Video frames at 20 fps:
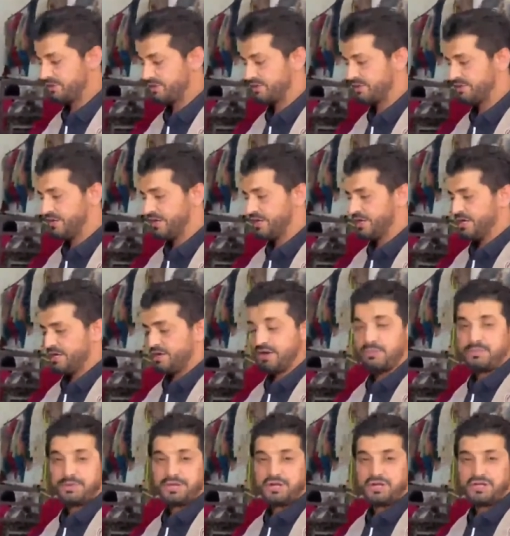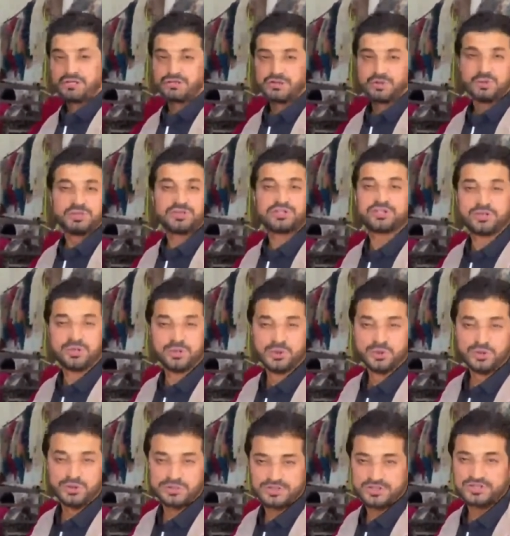and uh, because our
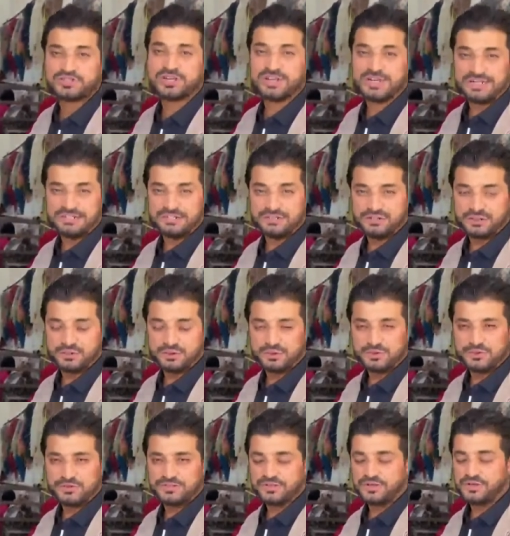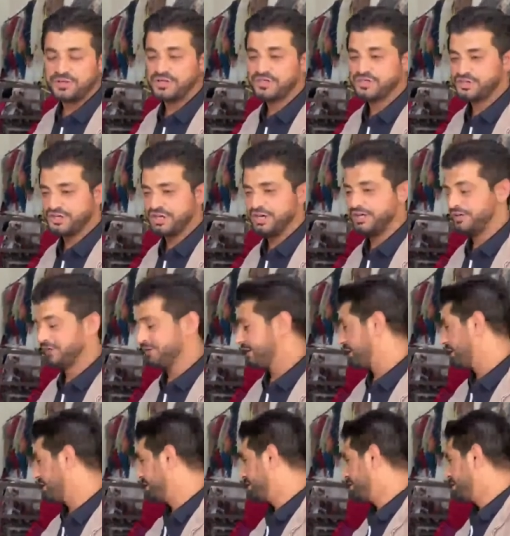school schools, the secondary schools are shut
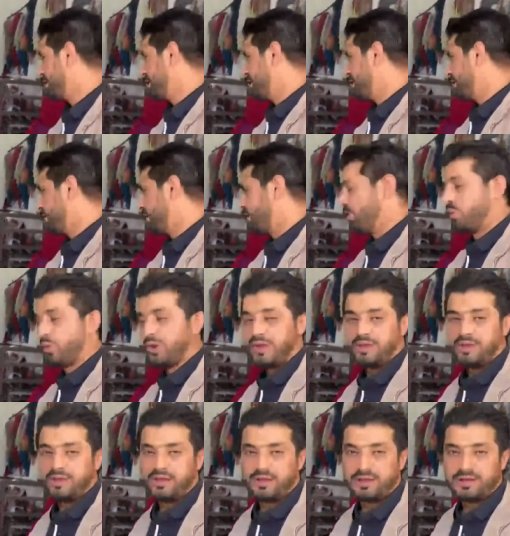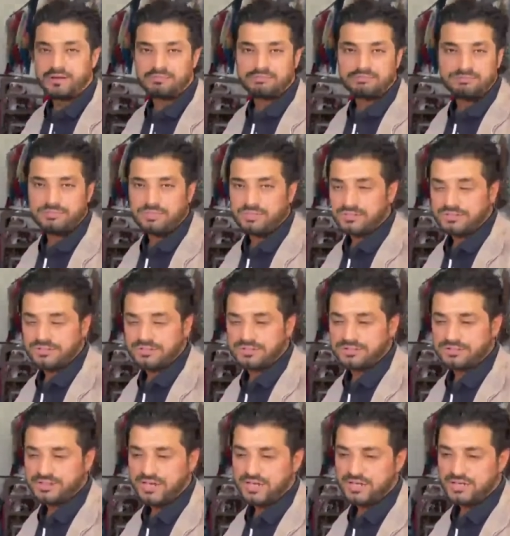and uh, we uh,
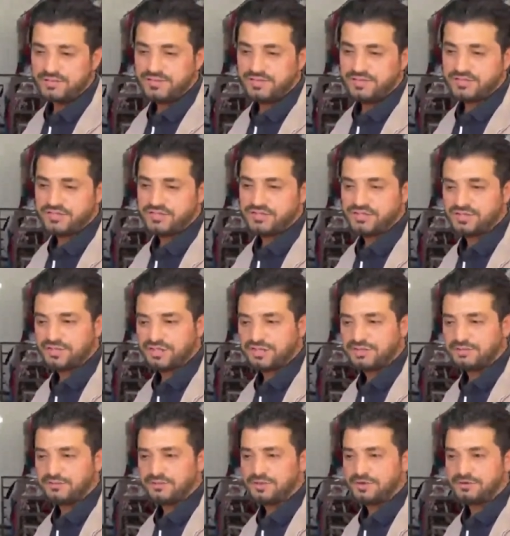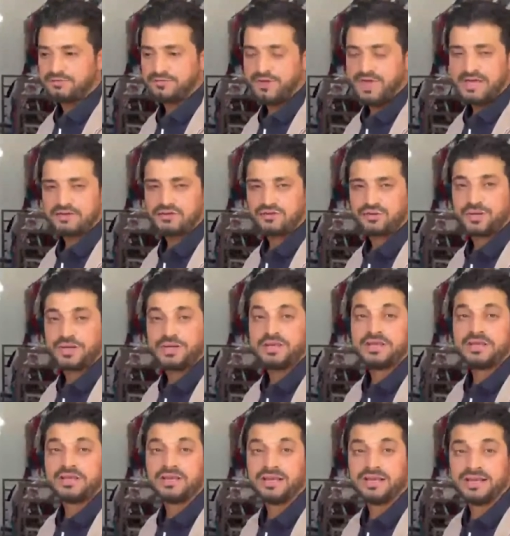saw this uh, factory
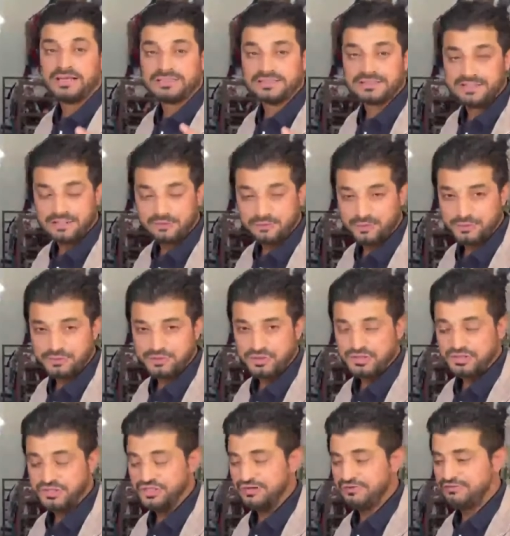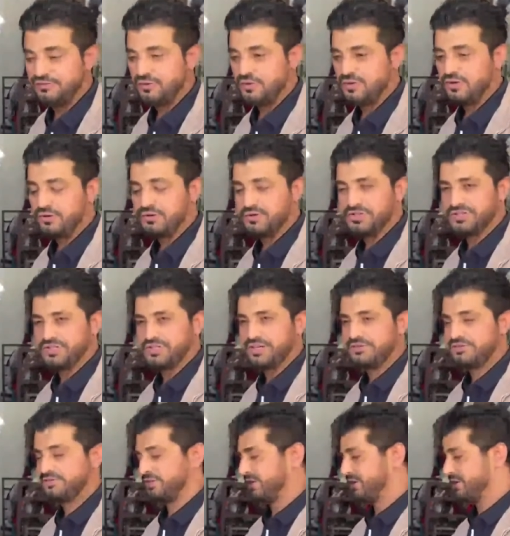as an opportunity for
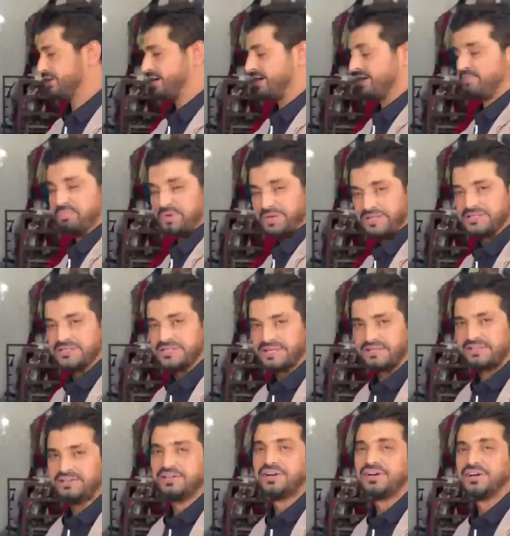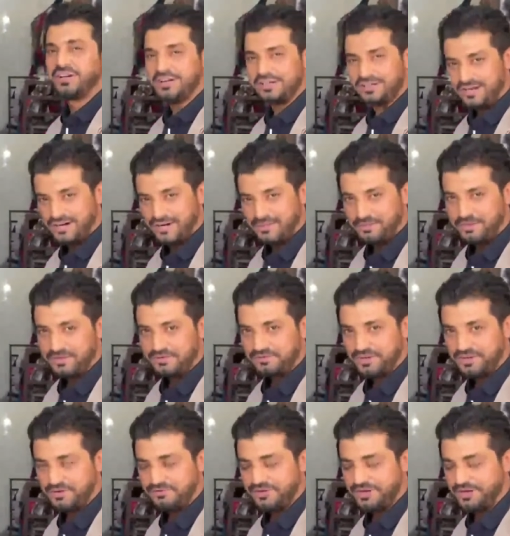ourselves and got busy learning carpet
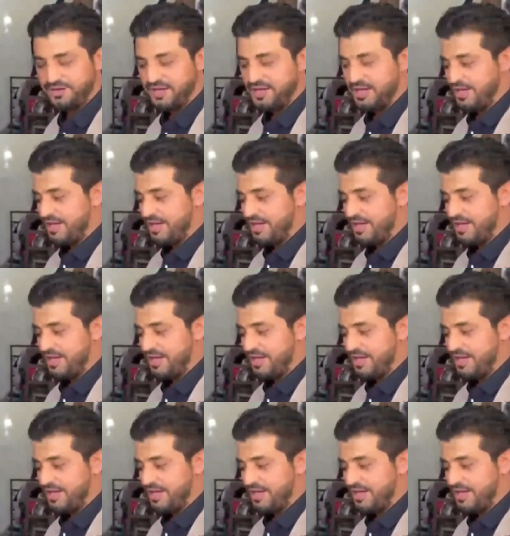weaving.